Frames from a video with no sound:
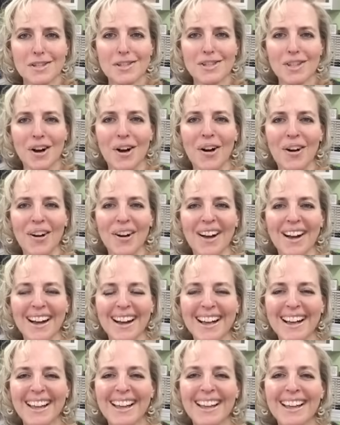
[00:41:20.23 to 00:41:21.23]
So,
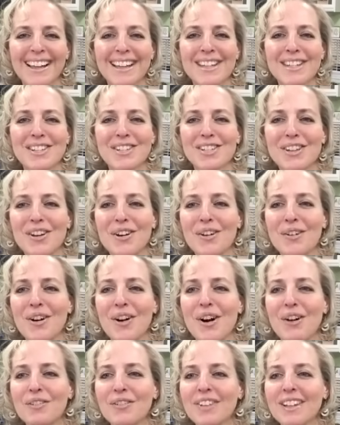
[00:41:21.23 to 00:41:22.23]
so
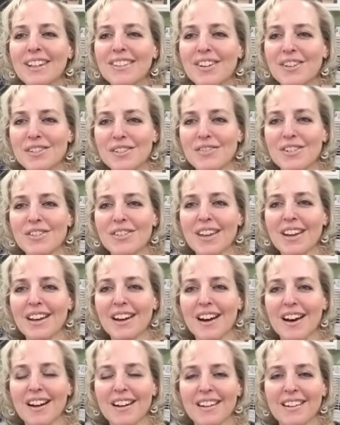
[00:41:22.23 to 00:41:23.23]
hopefully those of you that
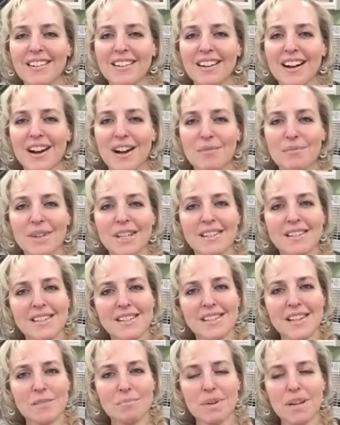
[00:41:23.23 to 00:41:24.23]
are um, into
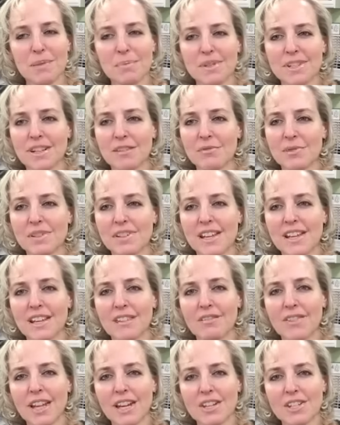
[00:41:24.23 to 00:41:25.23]
Stampin' Up! stuff will take
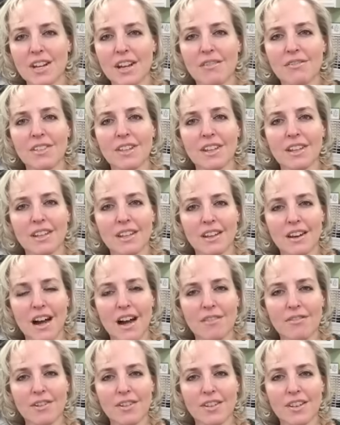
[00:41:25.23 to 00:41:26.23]
advantage of the kit
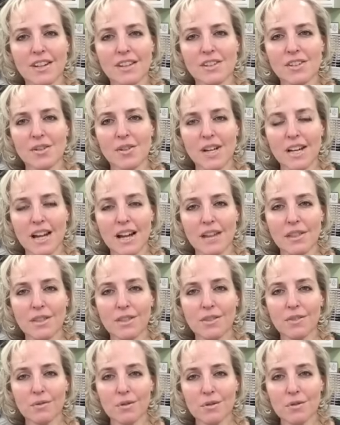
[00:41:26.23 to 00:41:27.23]
offer that is going on
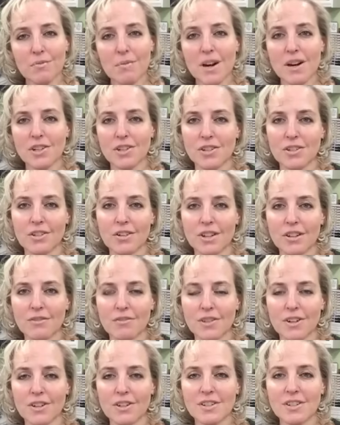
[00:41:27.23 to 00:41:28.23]
through March
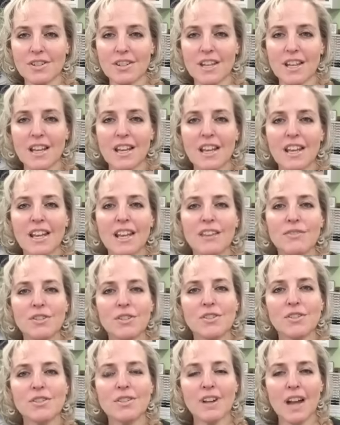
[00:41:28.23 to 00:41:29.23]
31st. If
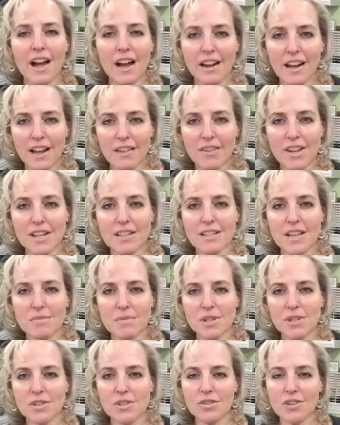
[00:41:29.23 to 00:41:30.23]
you do not have a
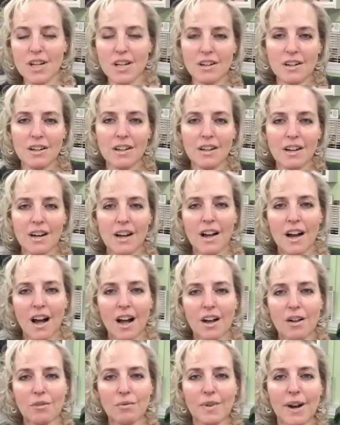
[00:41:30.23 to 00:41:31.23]
demonstrator
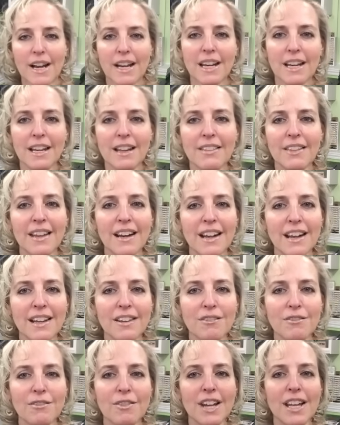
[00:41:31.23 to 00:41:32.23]
already, then I
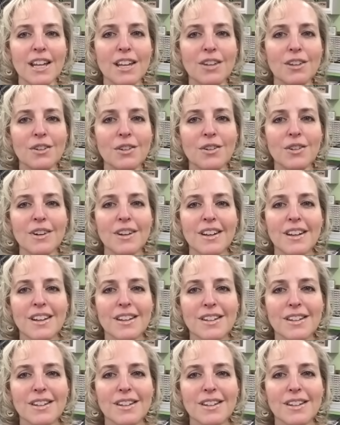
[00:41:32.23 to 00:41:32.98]
invite you